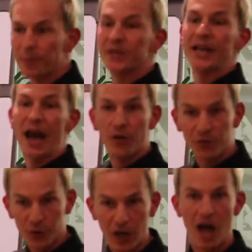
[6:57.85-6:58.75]
up and down
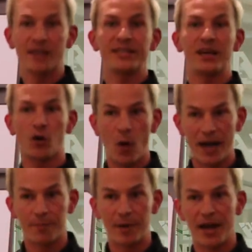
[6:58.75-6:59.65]
through content
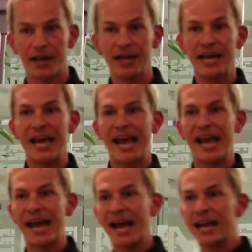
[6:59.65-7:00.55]
quite a bit.
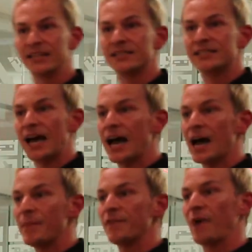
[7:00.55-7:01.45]
And
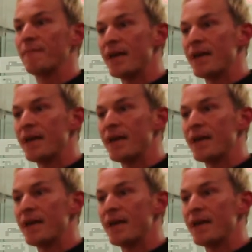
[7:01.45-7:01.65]
if I